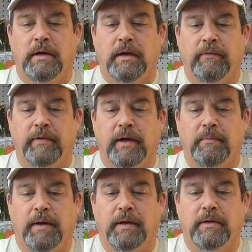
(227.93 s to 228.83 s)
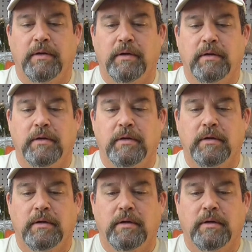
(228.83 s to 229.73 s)
I've got my hook
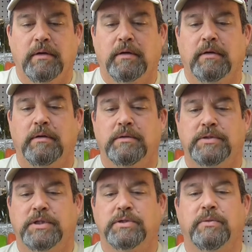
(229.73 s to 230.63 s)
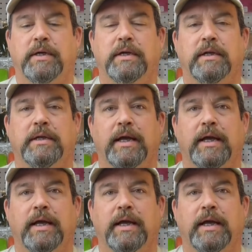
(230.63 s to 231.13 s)
situated in